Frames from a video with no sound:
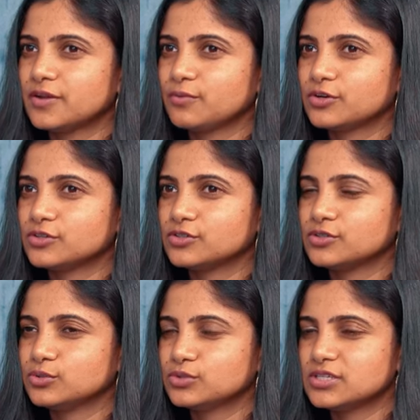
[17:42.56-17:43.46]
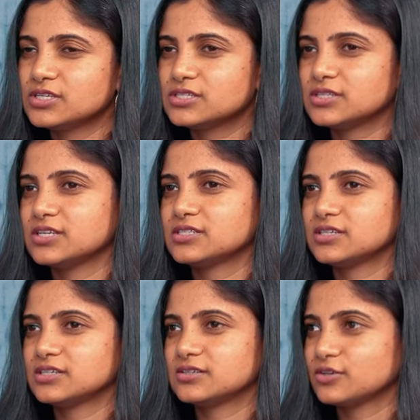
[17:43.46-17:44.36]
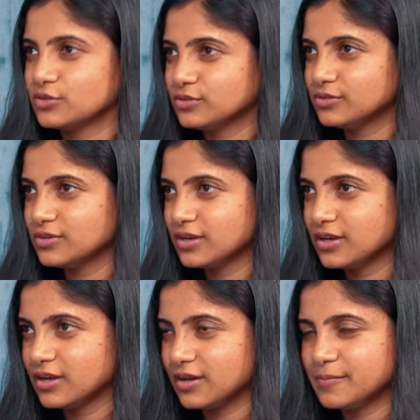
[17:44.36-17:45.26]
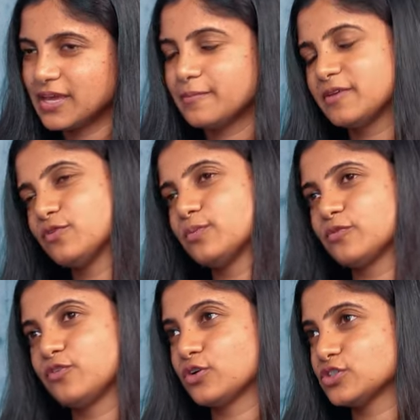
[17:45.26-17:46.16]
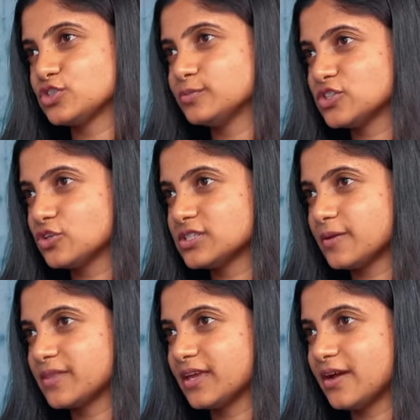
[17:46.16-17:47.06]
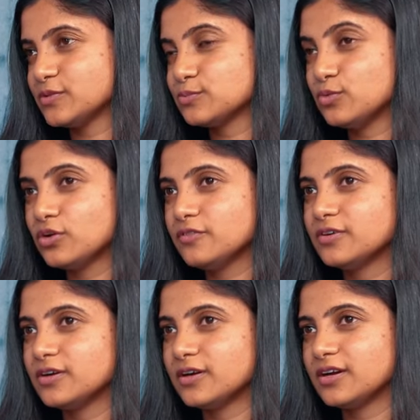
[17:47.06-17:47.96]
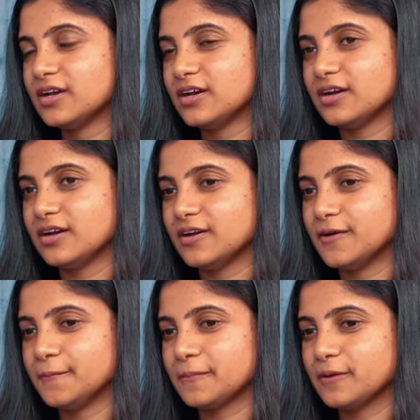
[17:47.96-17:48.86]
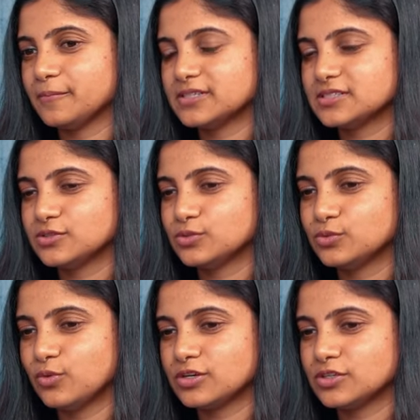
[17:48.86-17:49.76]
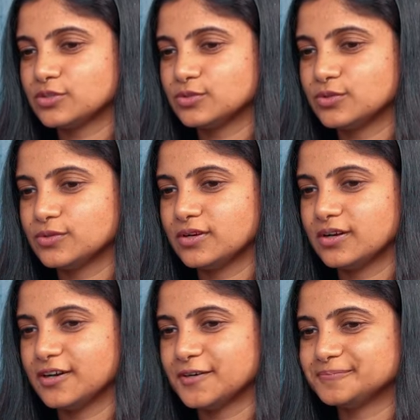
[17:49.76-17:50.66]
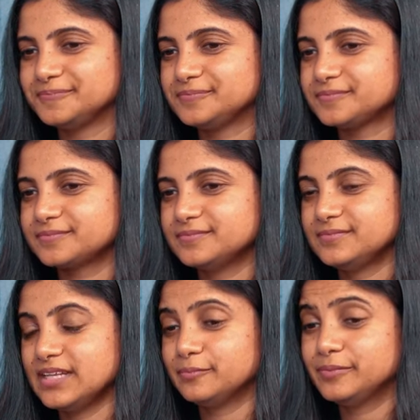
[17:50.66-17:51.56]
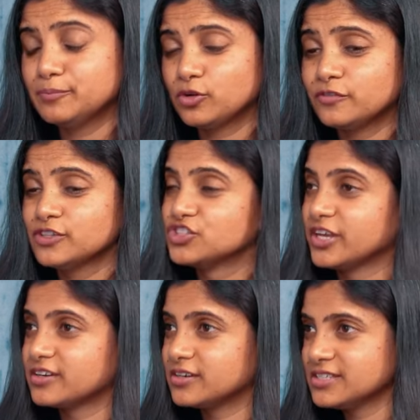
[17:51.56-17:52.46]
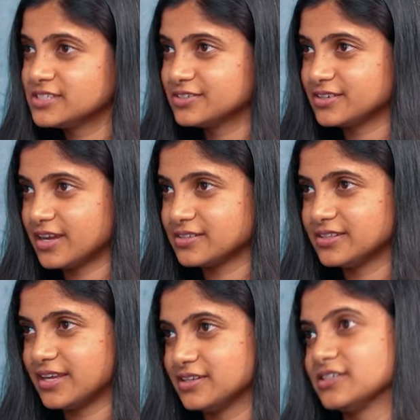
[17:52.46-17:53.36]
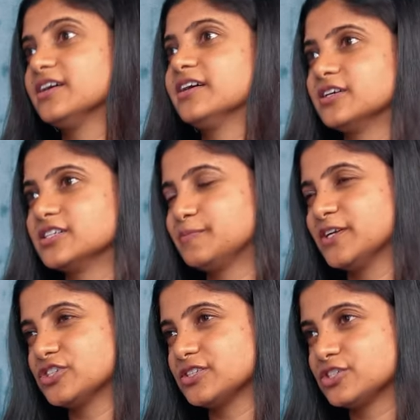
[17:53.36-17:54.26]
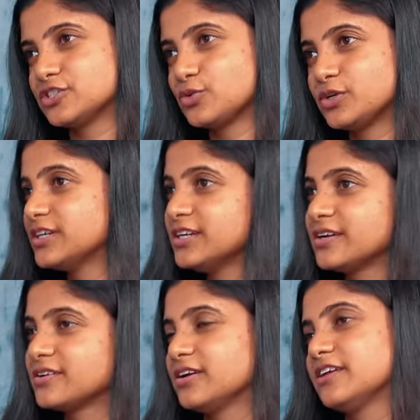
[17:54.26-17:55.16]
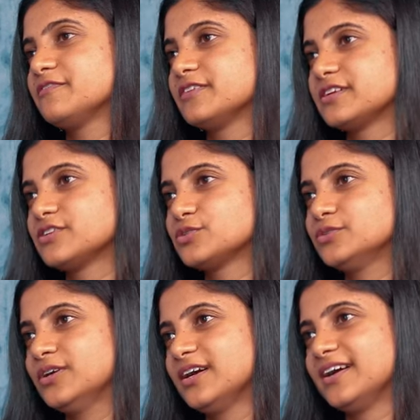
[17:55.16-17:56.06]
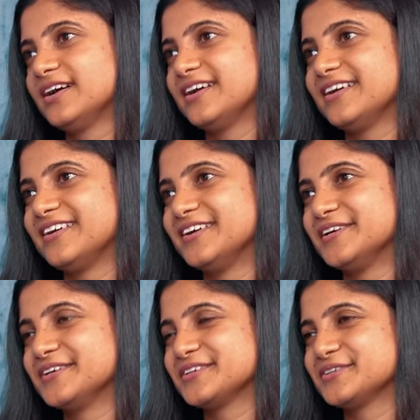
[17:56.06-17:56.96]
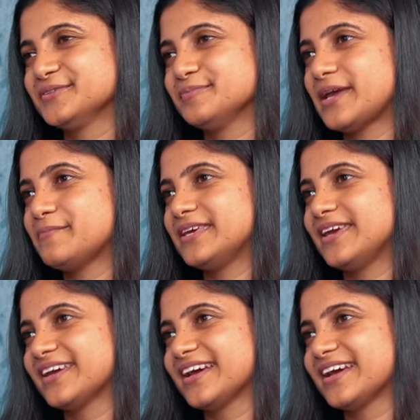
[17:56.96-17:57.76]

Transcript: if i want to do this is it you know making me fo- focus too much on something i was more of a uh, a person who wanted to um, be more of a generalist rather than a, a, a specialist. So it didn't really fit into, uh, you know, my being.